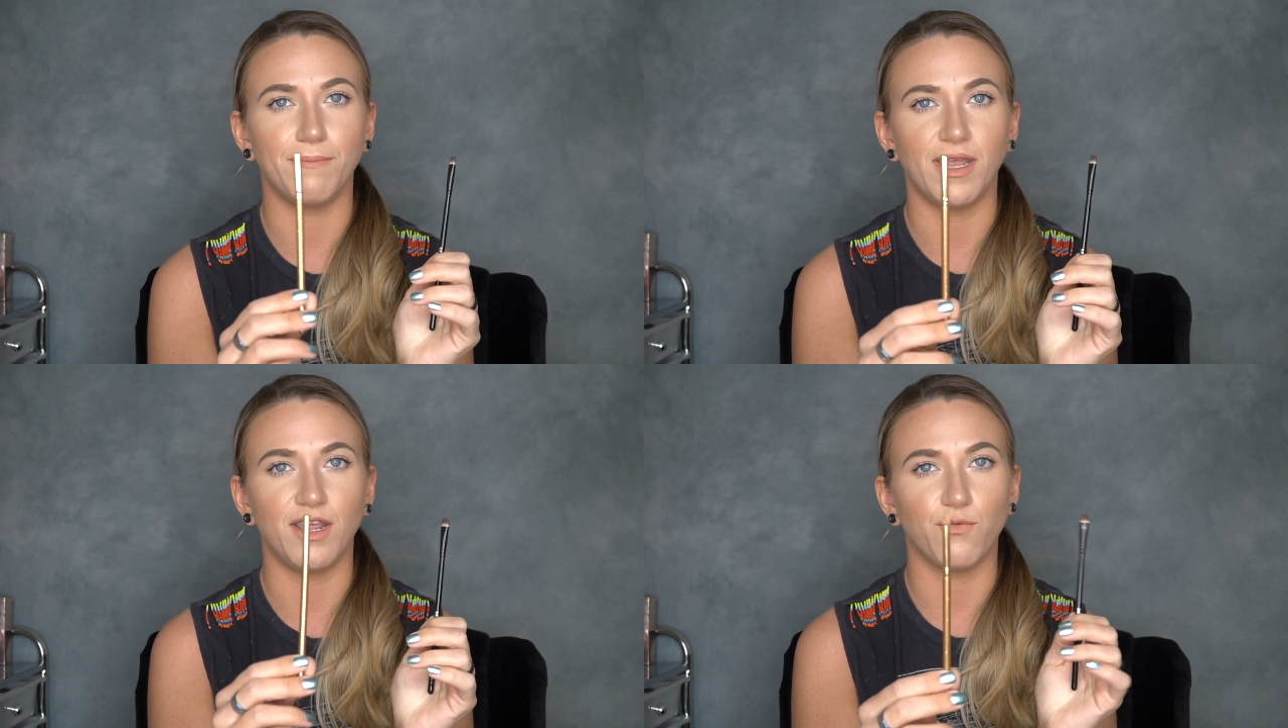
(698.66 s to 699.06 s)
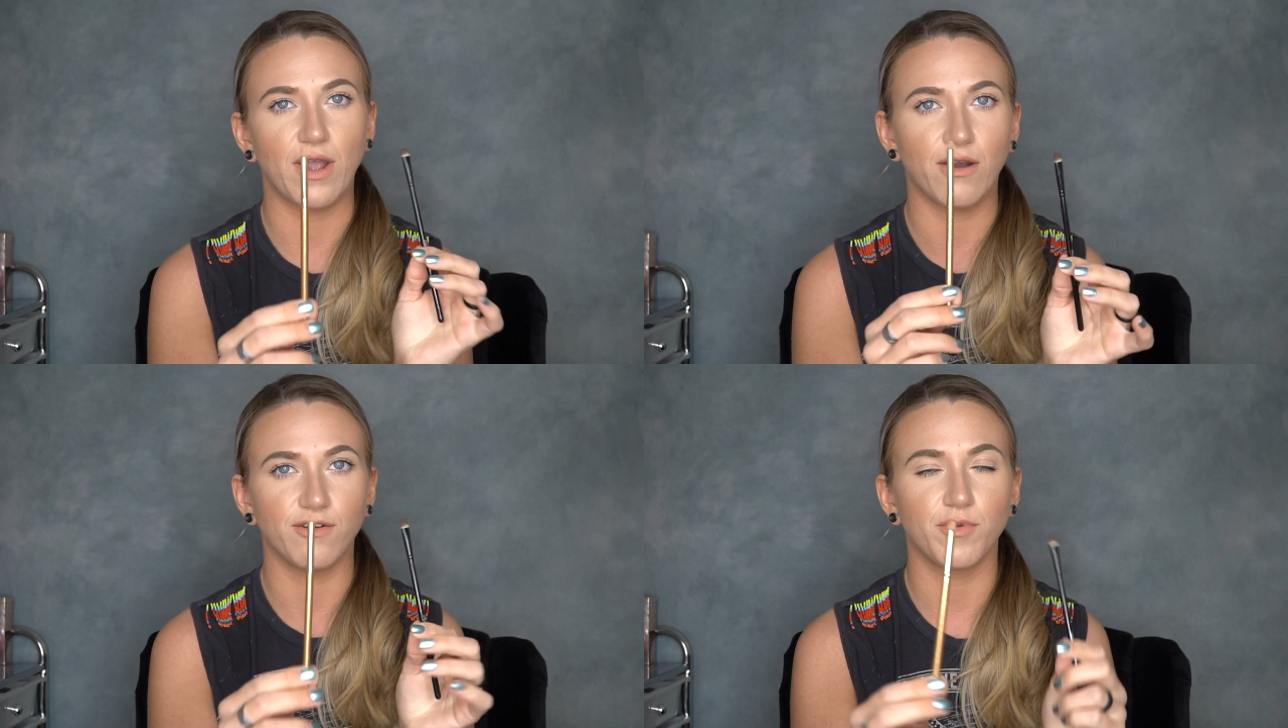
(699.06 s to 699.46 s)
mini
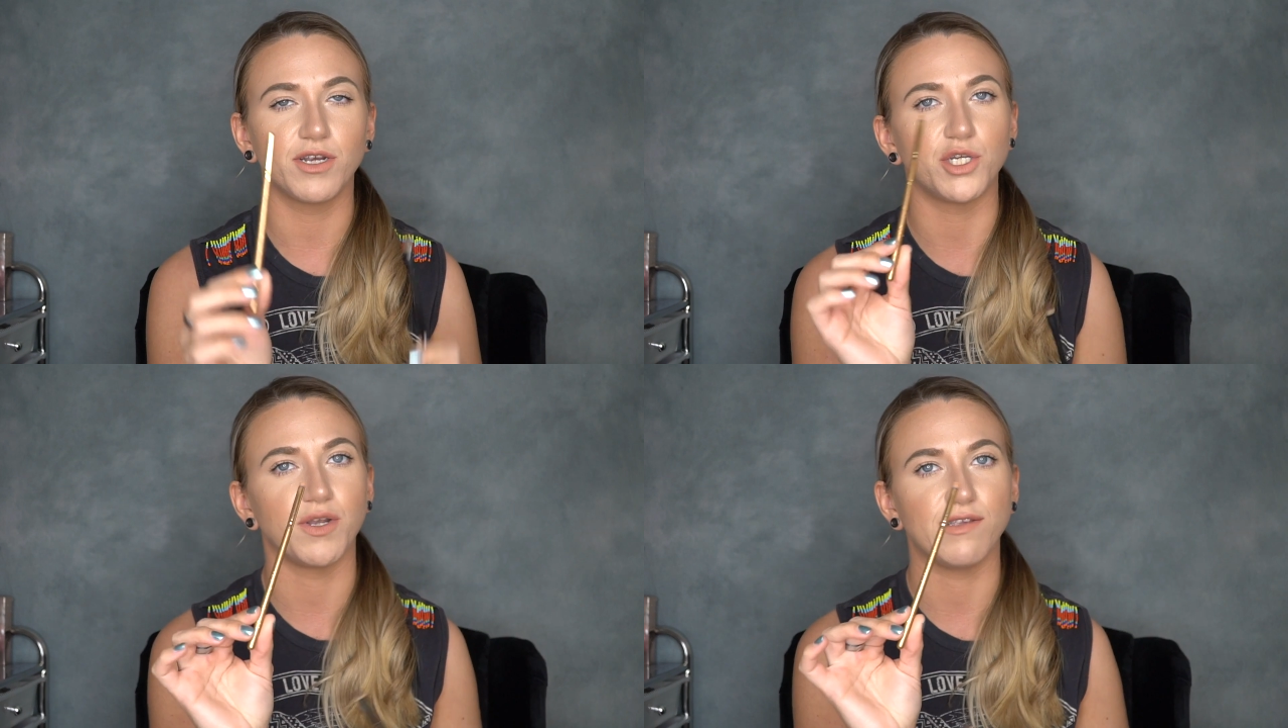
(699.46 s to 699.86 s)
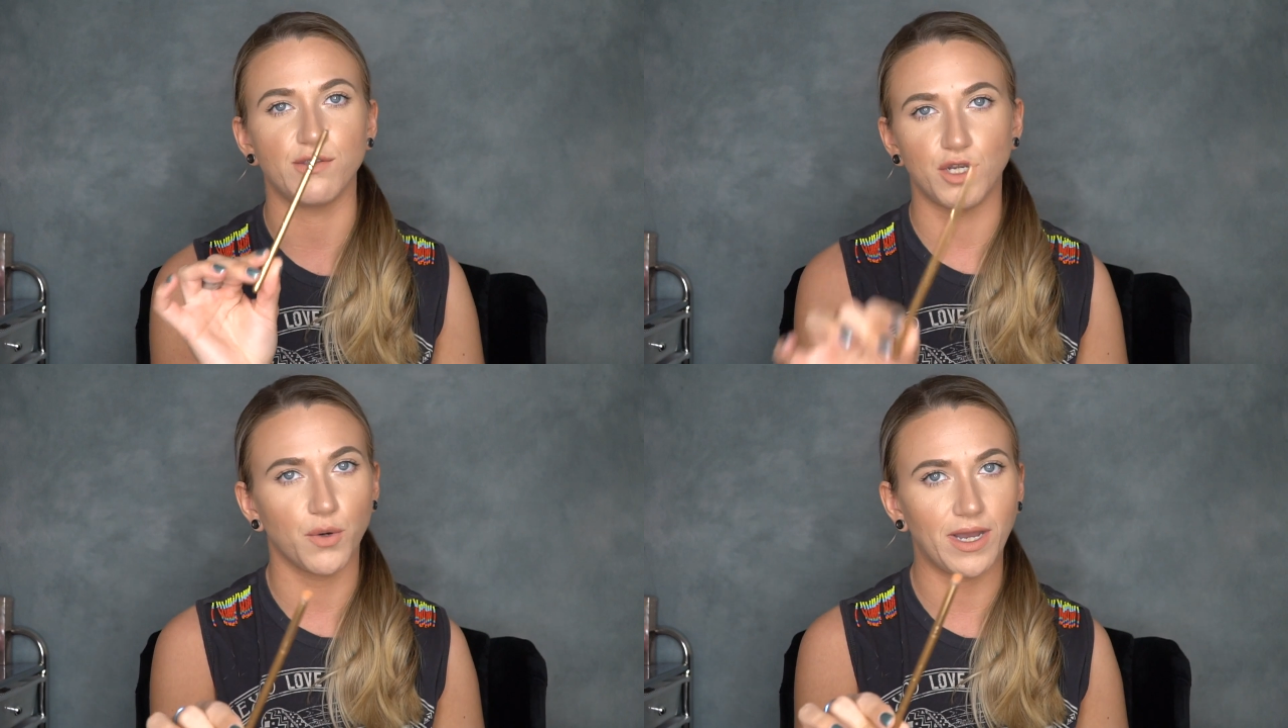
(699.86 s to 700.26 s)
round brush. You guys
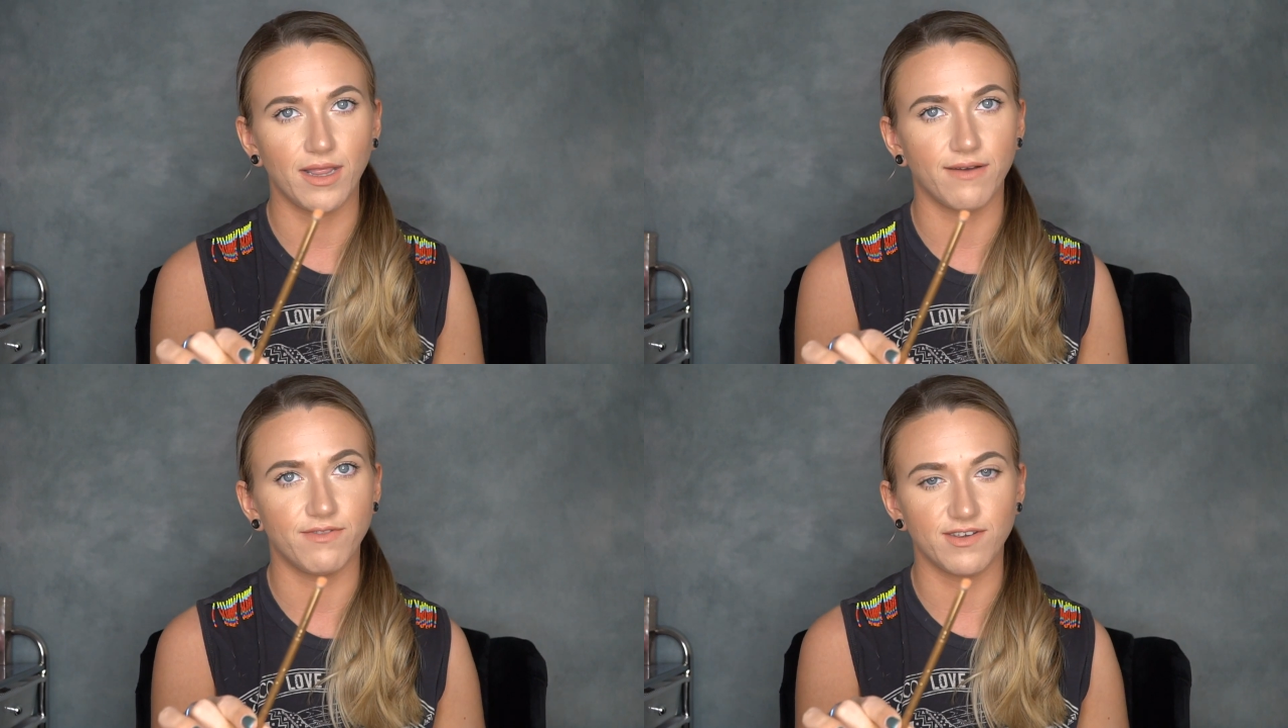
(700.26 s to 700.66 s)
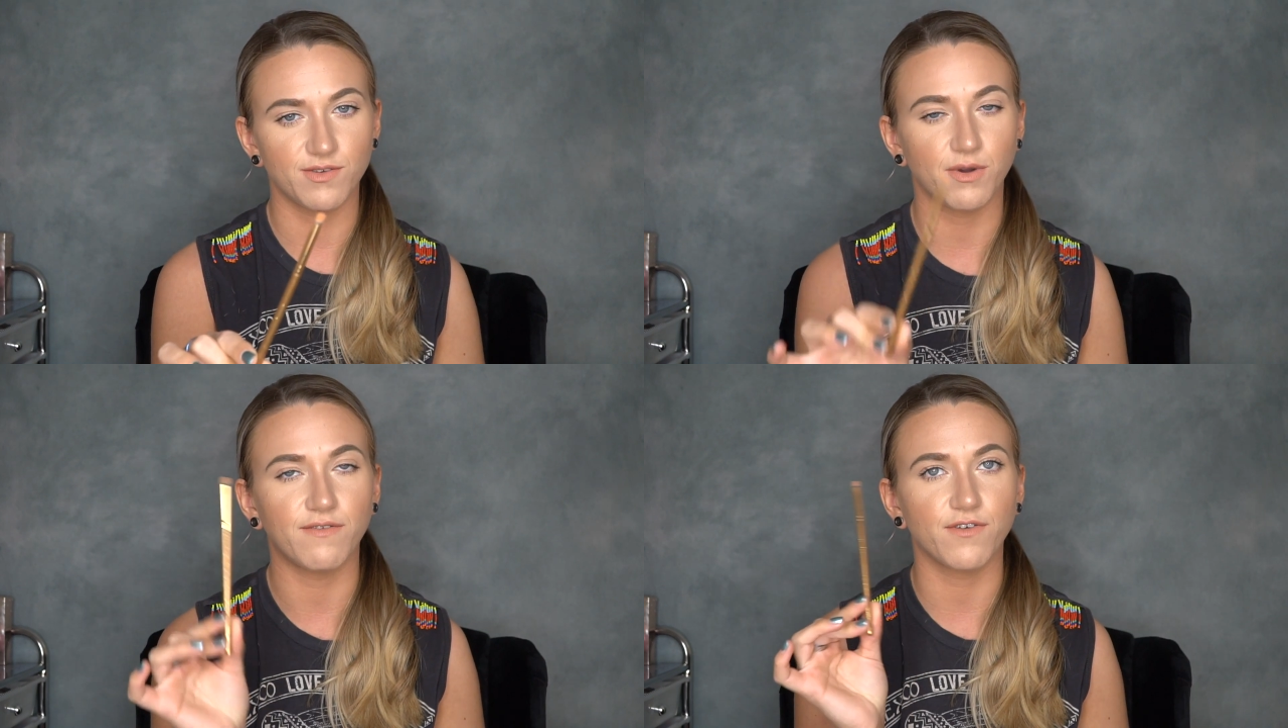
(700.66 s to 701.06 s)
know I love
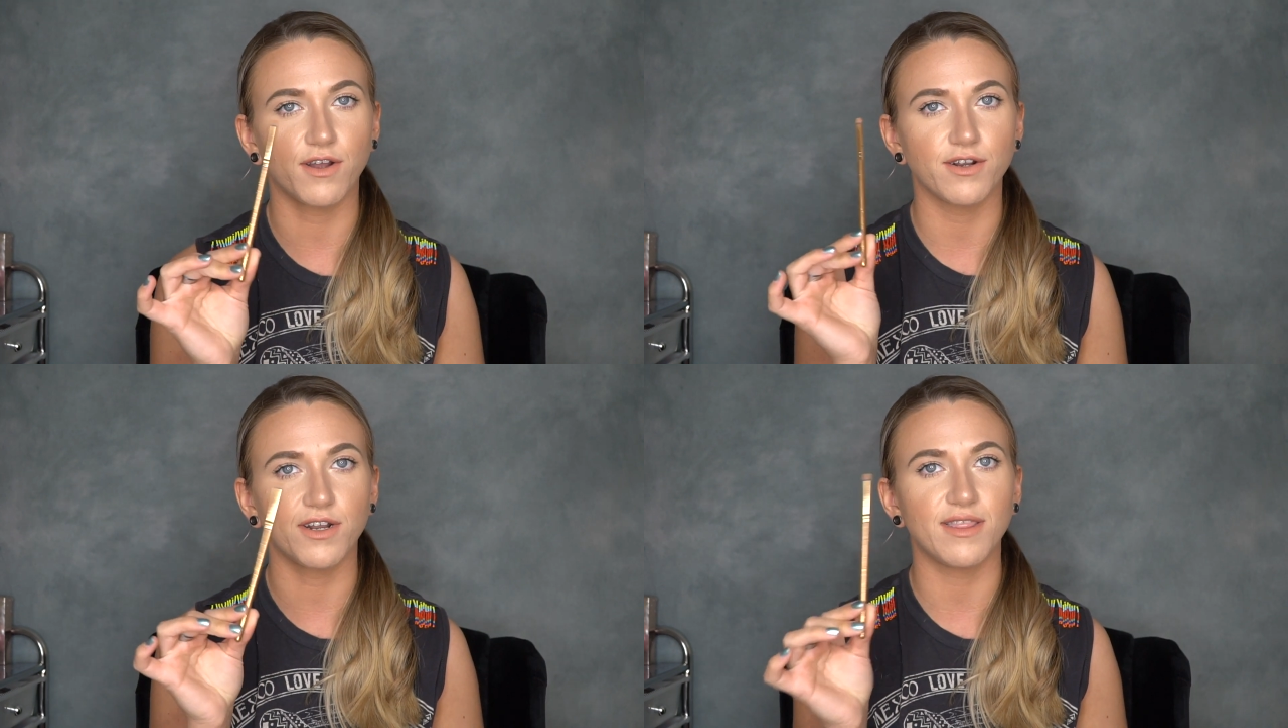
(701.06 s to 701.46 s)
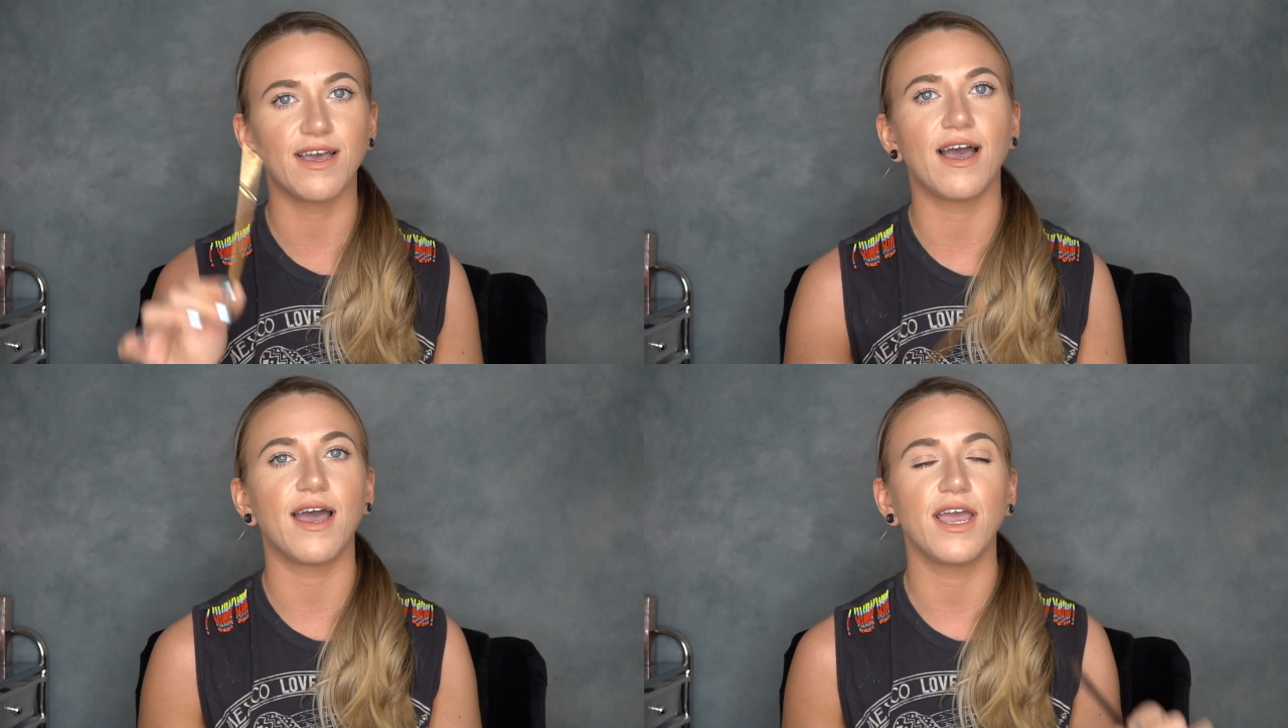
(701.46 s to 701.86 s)
this one for underneath
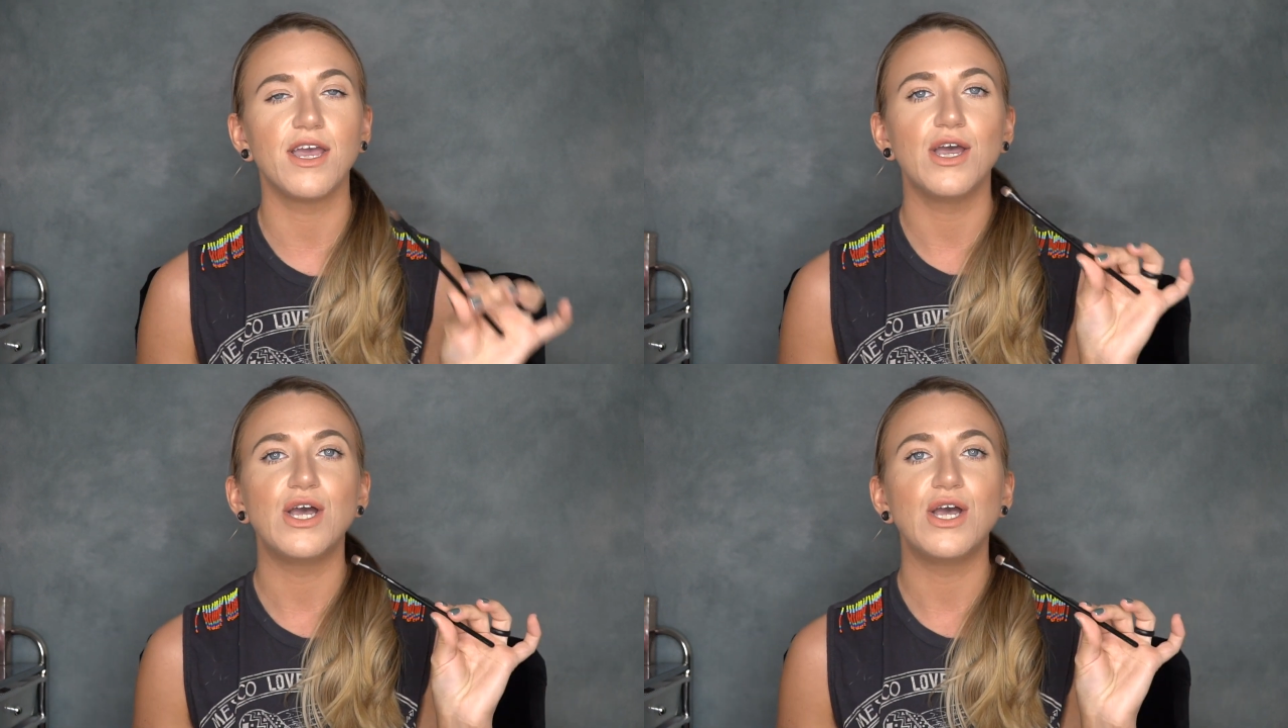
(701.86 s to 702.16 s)
the eye.